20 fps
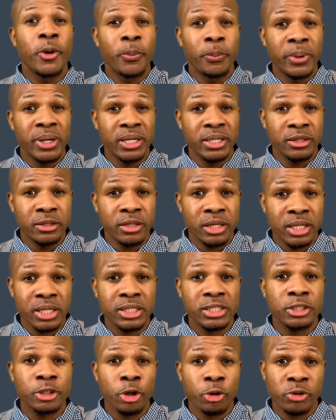but it
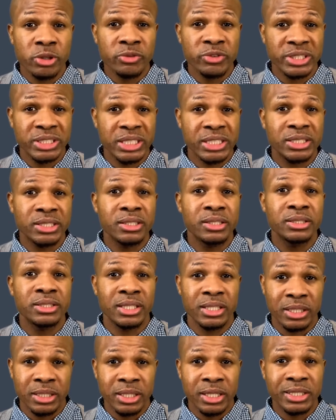does lower resistance
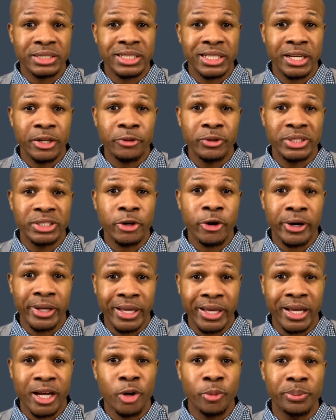and it does increase
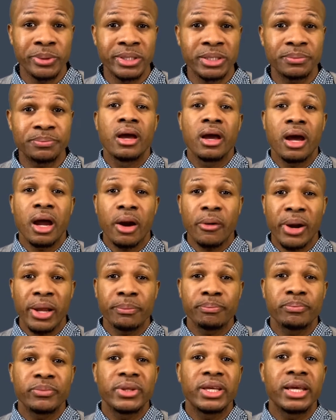cardiac output. All right,
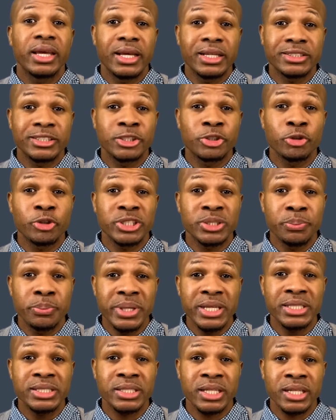answer choice
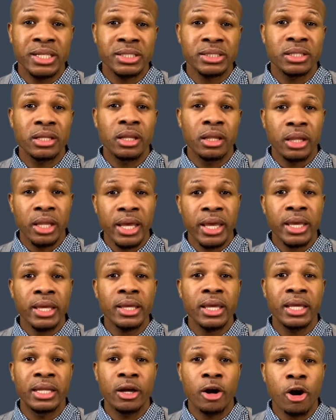B says leg
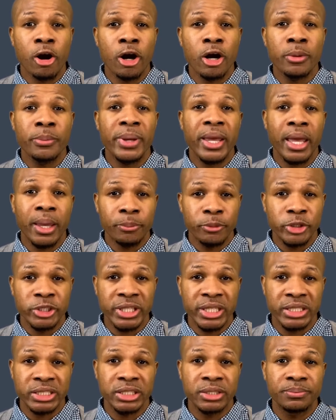and arm
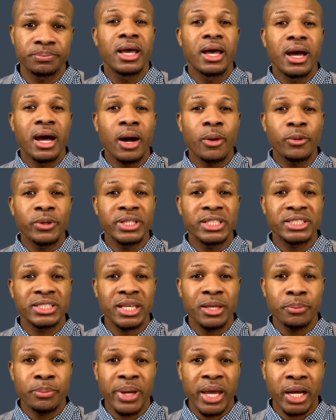amputation. How will this
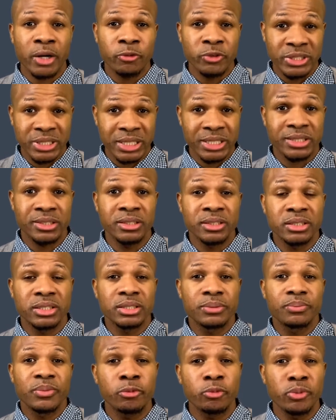impact resistance?
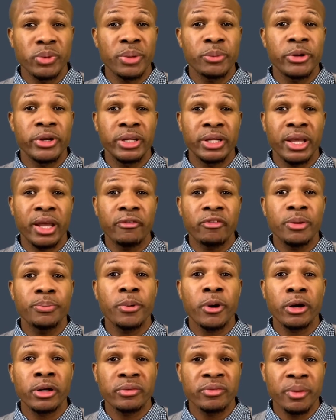Remember, in every
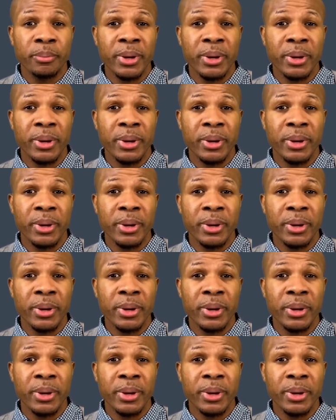part of the